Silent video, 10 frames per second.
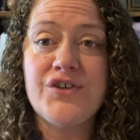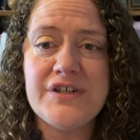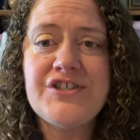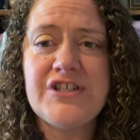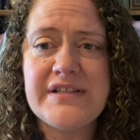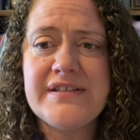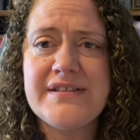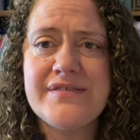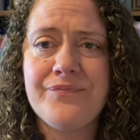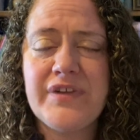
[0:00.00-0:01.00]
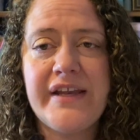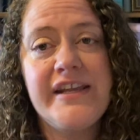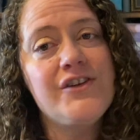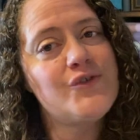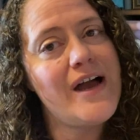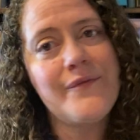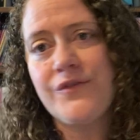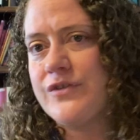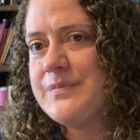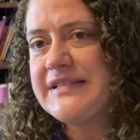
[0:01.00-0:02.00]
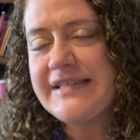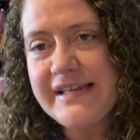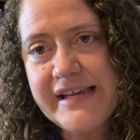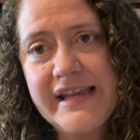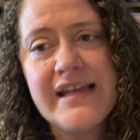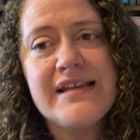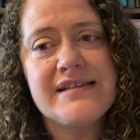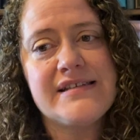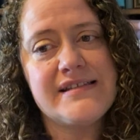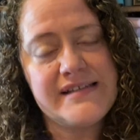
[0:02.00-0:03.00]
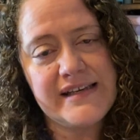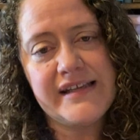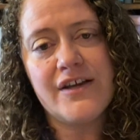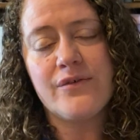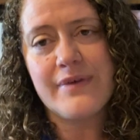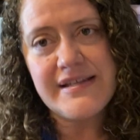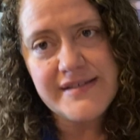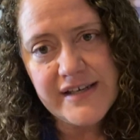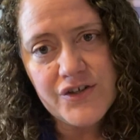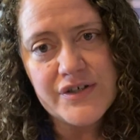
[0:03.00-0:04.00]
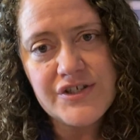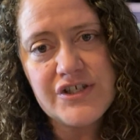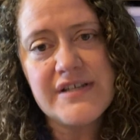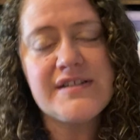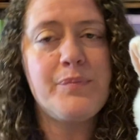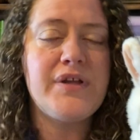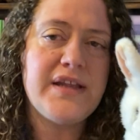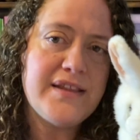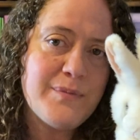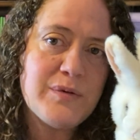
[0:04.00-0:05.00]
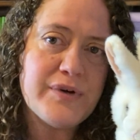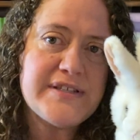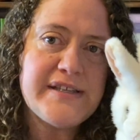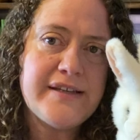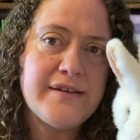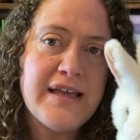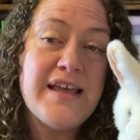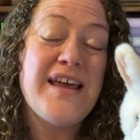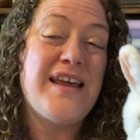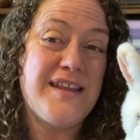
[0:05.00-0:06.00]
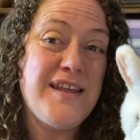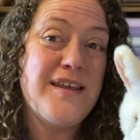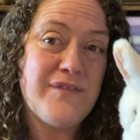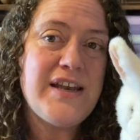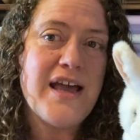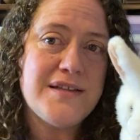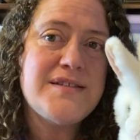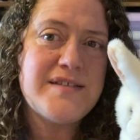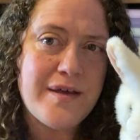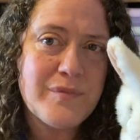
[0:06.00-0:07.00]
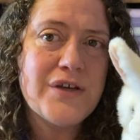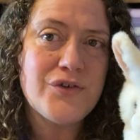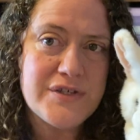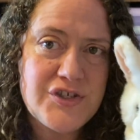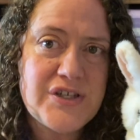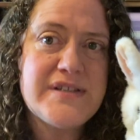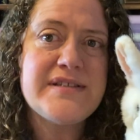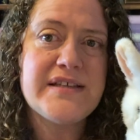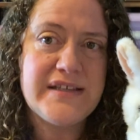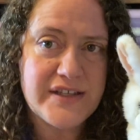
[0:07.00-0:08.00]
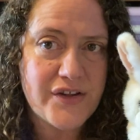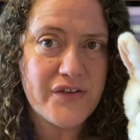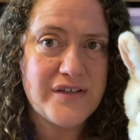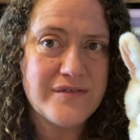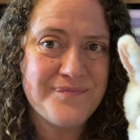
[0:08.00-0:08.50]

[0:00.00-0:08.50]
Christians, and he traveled from city to city, arresting Christians, putting them in prison, and he even had some Christians killed.